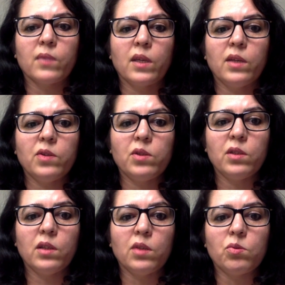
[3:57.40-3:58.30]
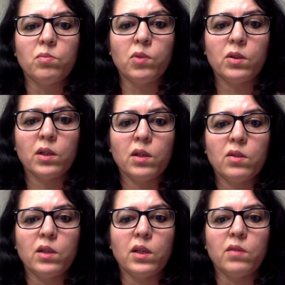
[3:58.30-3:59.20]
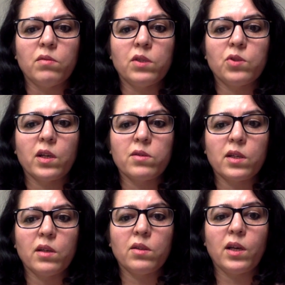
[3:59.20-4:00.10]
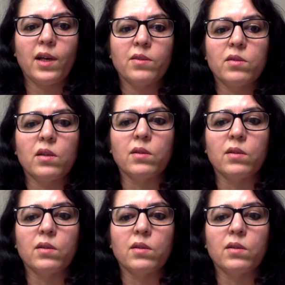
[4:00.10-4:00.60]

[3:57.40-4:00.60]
Entry into market in which Cascade has